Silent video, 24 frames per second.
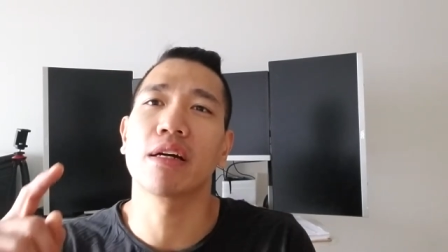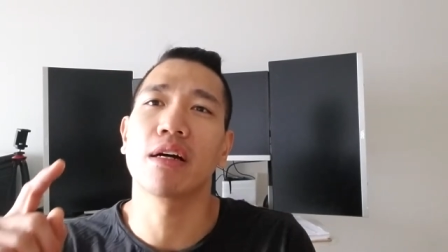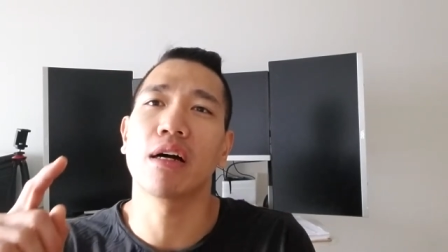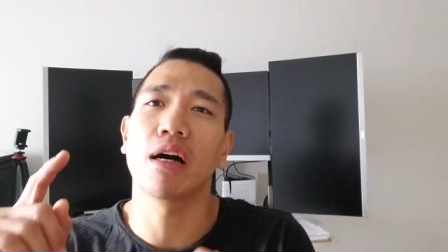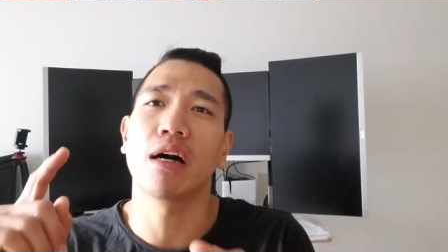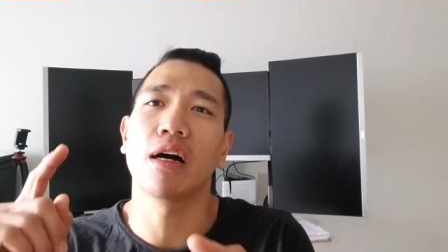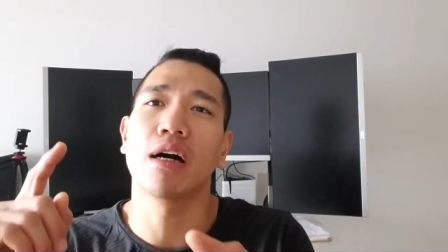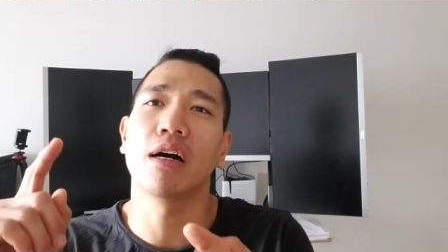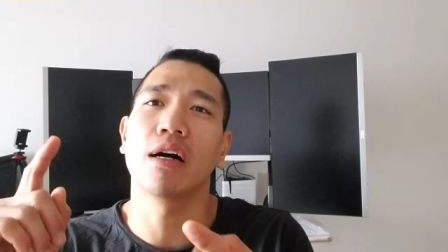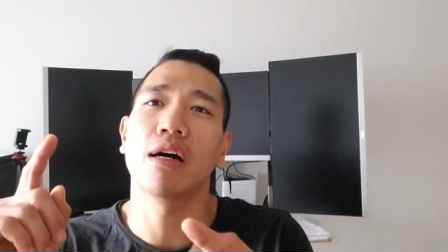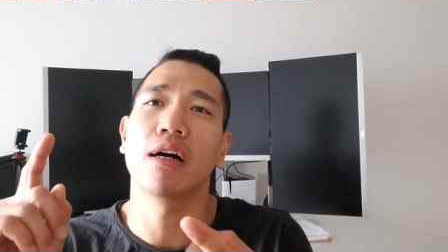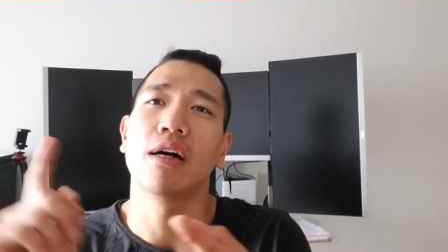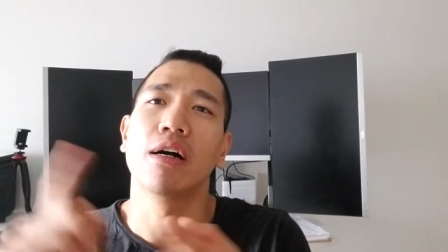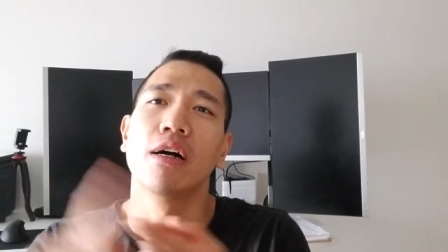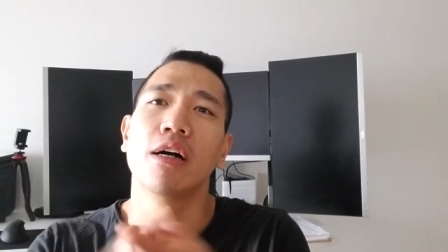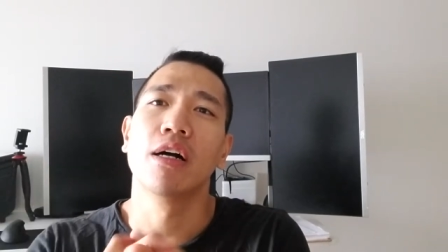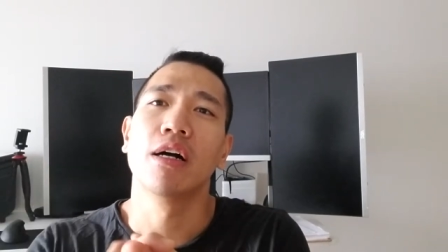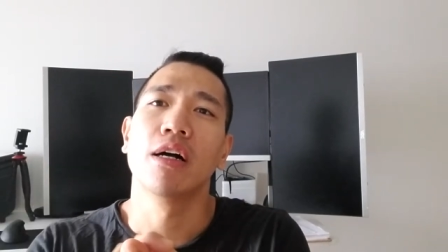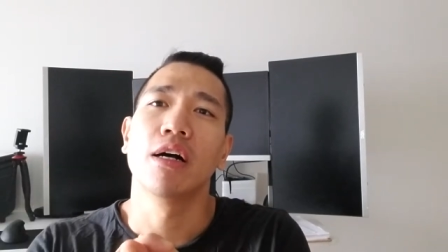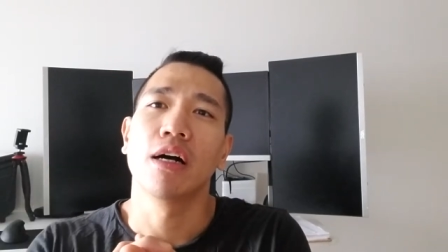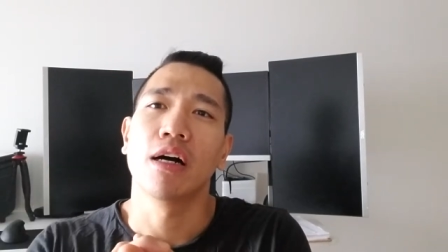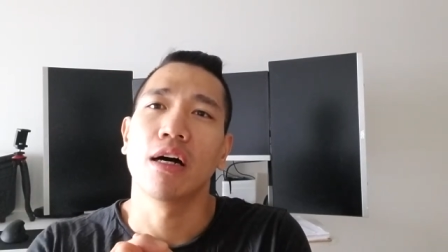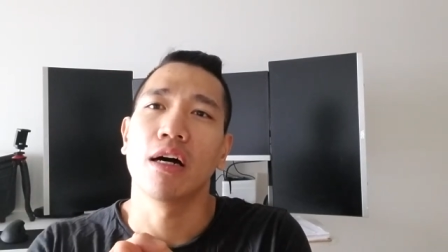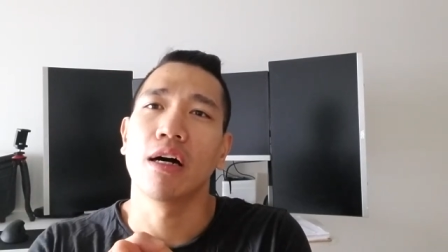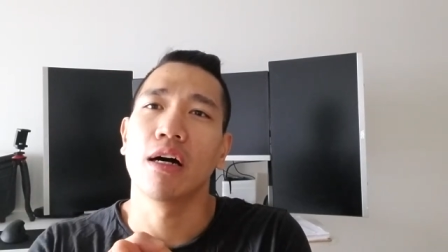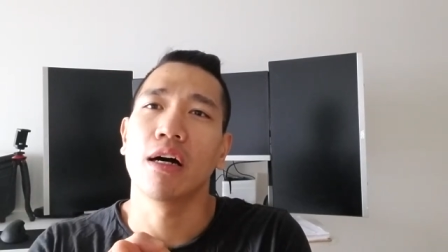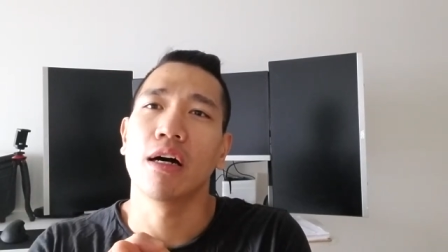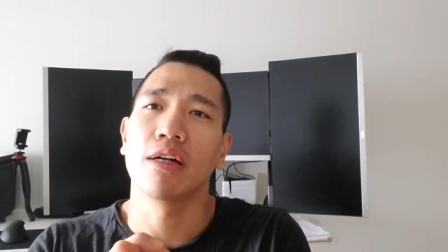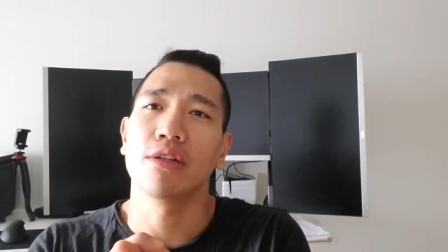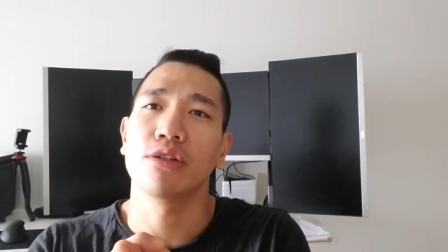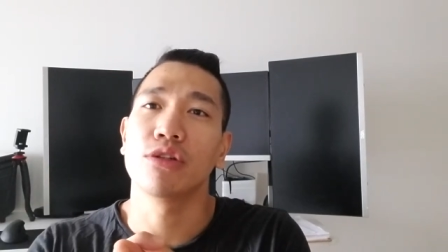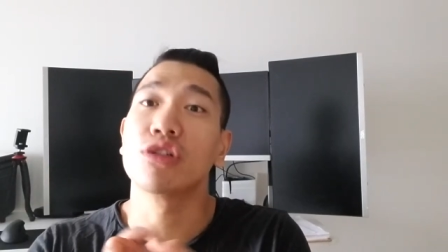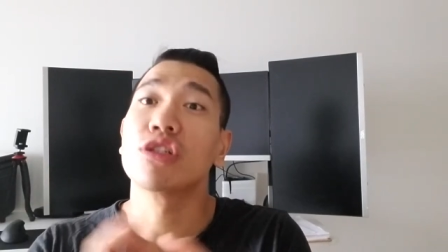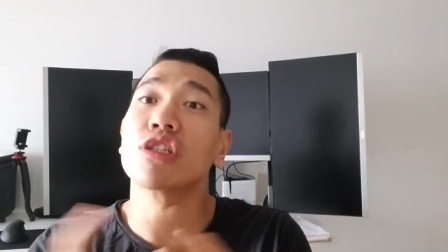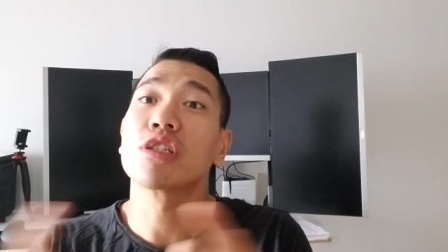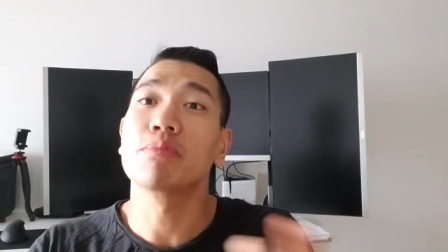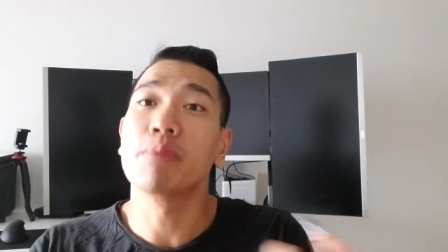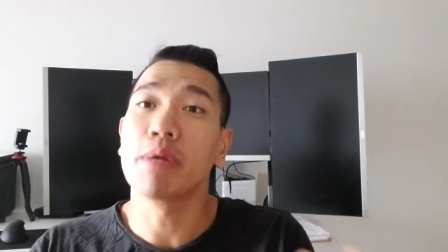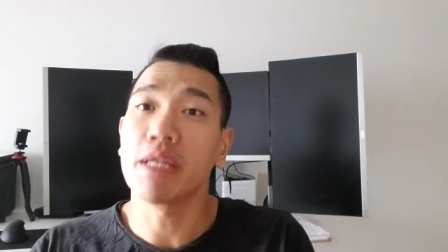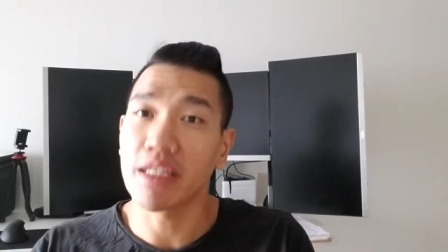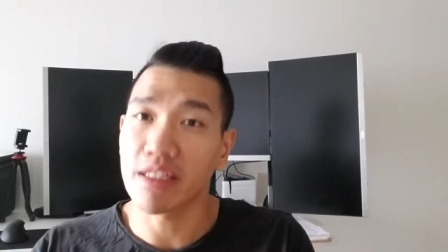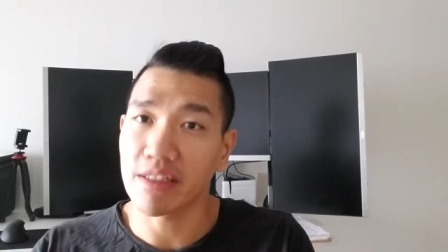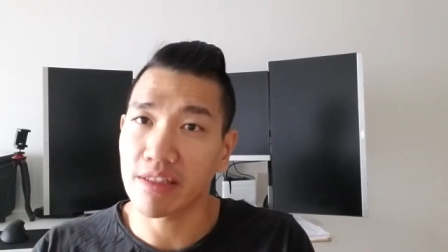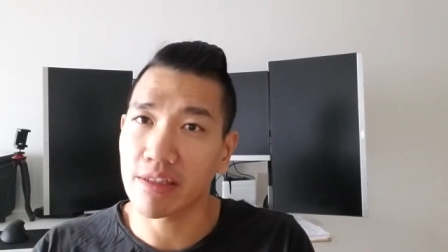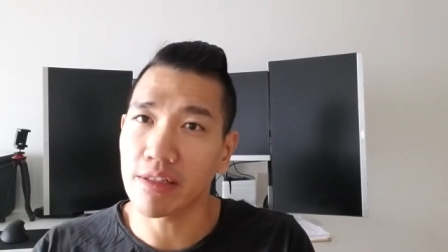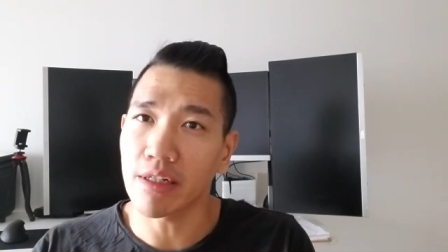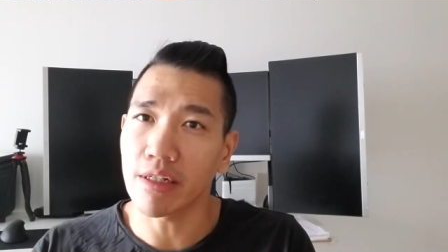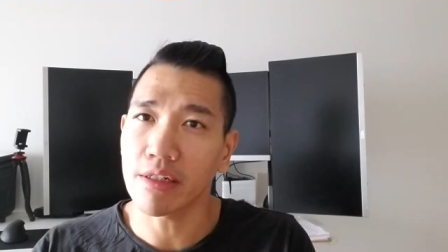a uh, you're just being
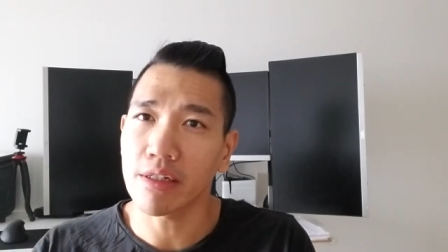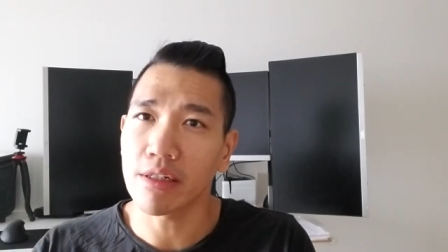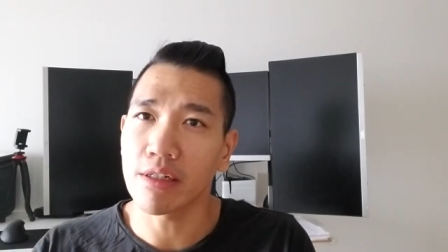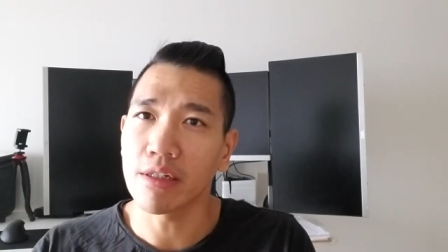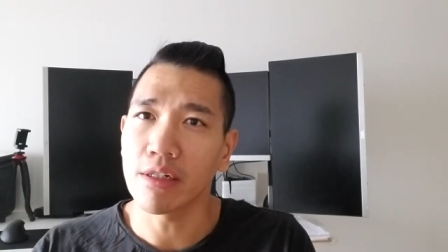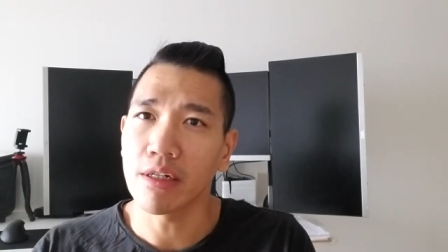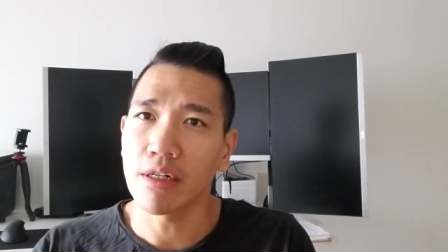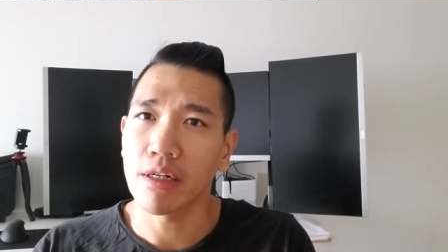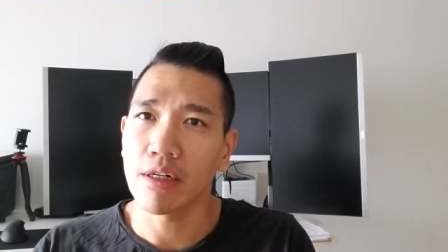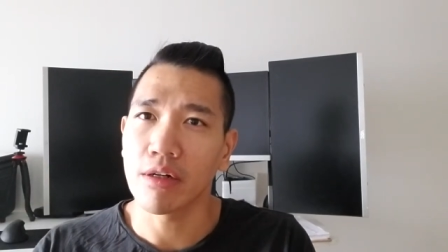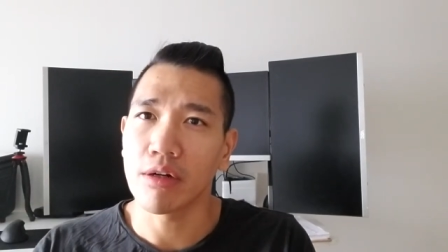a sucker,